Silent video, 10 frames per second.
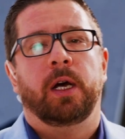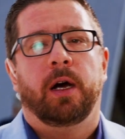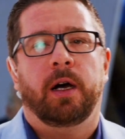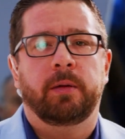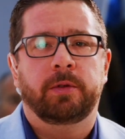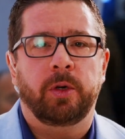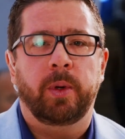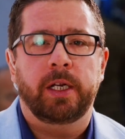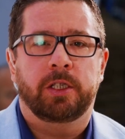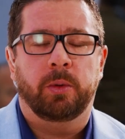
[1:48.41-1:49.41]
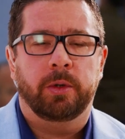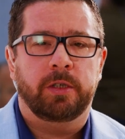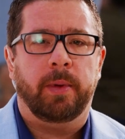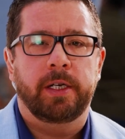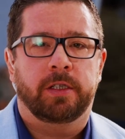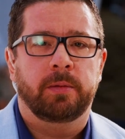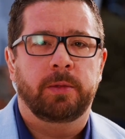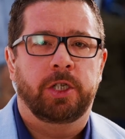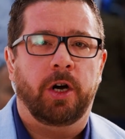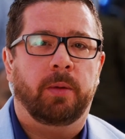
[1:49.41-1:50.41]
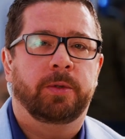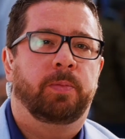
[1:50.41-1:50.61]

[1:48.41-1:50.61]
And do we need to automate some jobs,